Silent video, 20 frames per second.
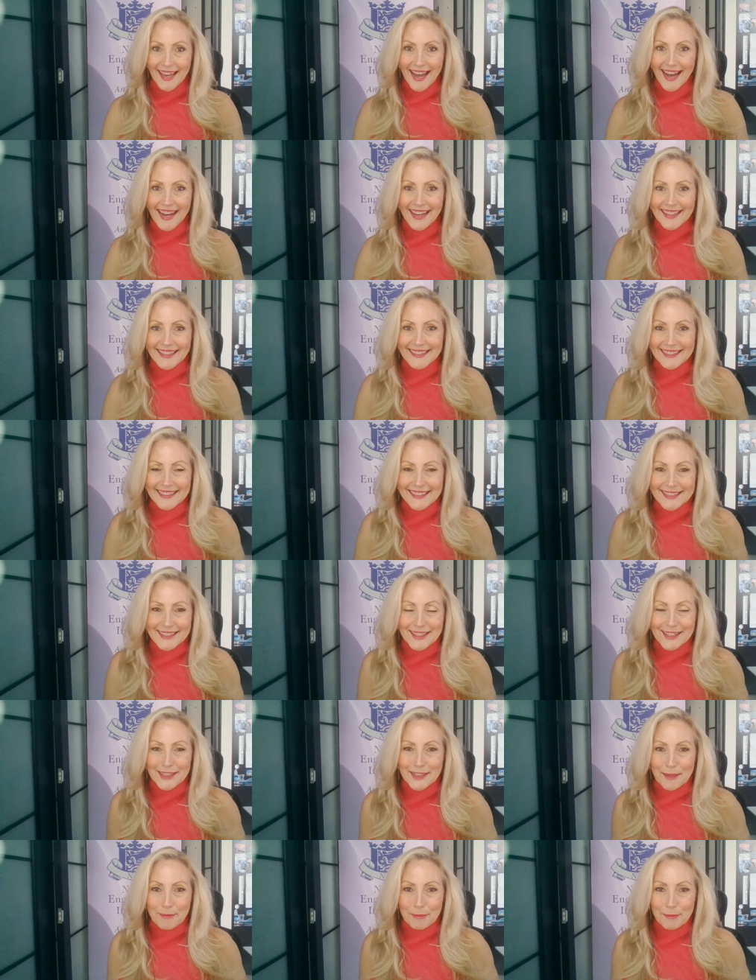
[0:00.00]
Hi,
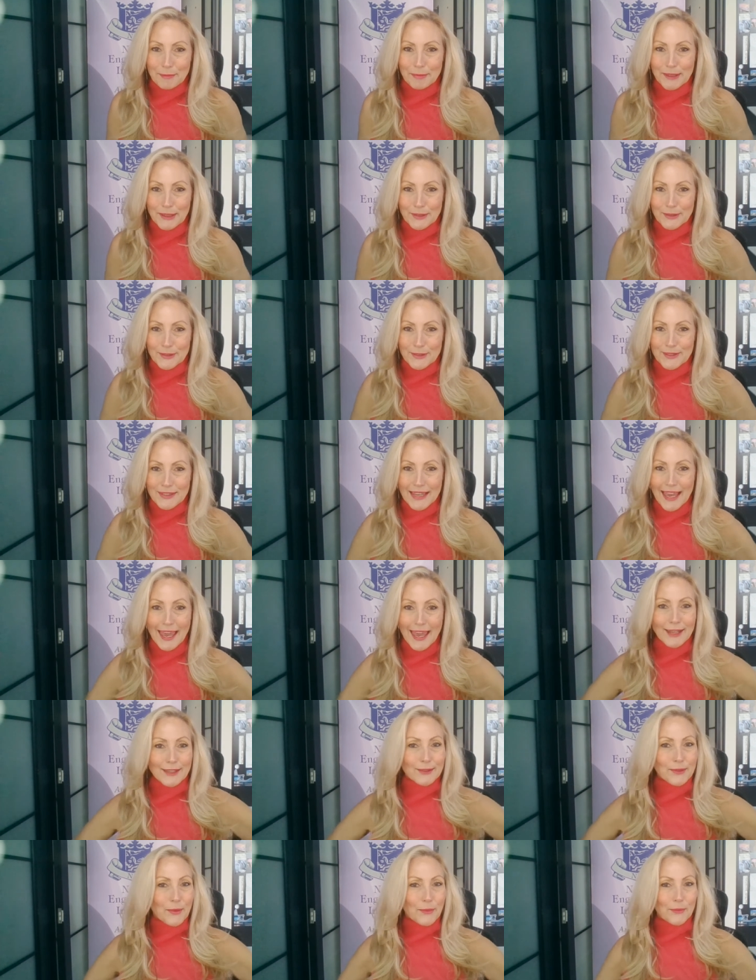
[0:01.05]
it's Deborah Peters
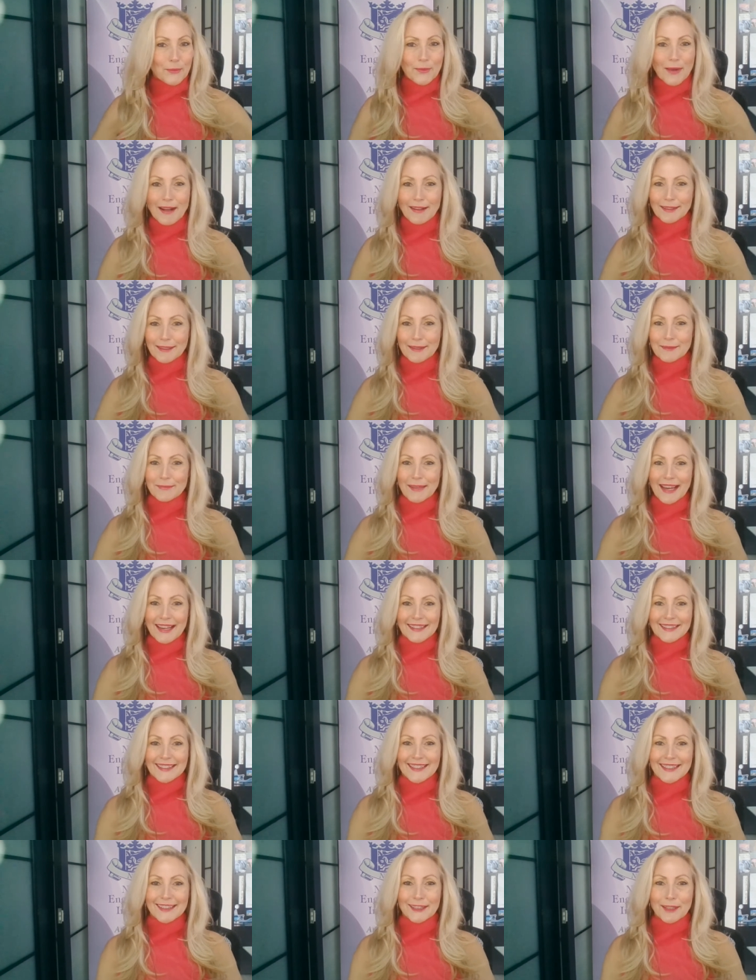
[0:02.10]
and welcome back
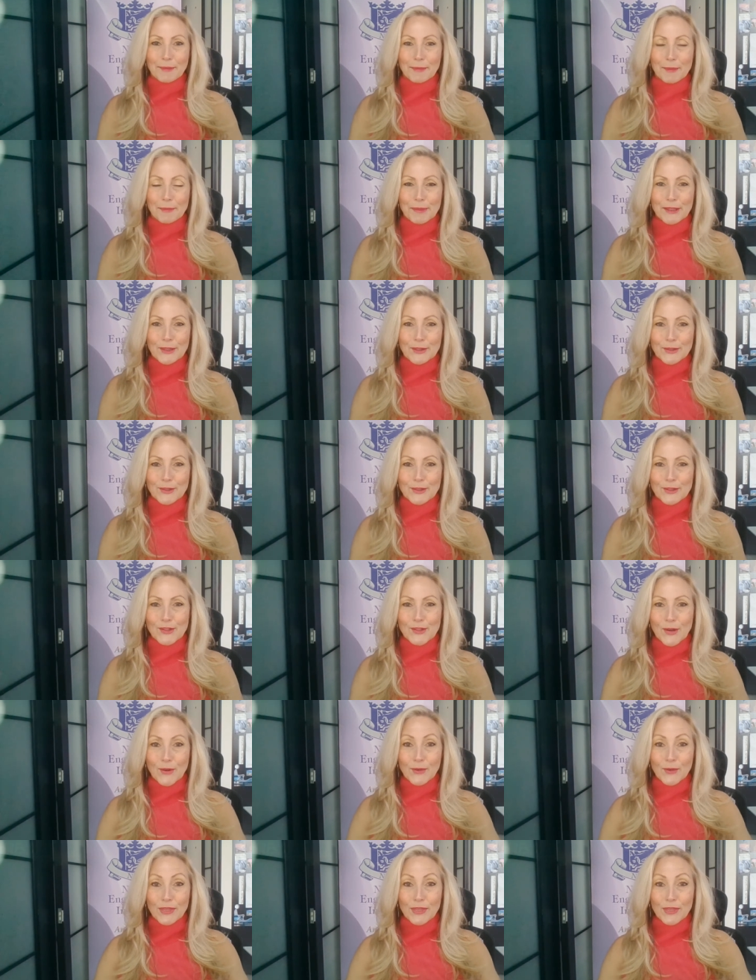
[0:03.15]
to the Deborah Peters Show.